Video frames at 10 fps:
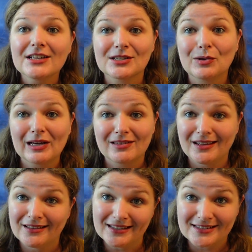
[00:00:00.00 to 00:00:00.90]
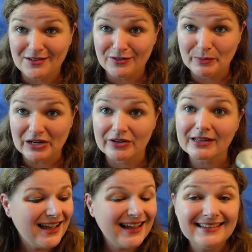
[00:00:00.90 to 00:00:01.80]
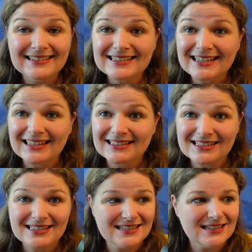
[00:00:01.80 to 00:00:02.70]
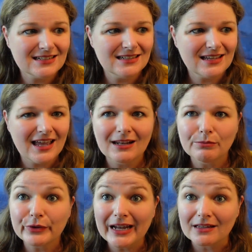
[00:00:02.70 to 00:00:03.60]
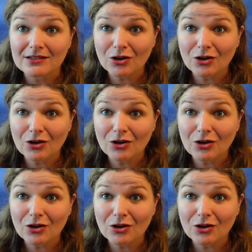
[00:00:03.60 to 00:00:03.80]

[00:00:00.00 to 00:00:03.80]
So I think that's even better. And it can break.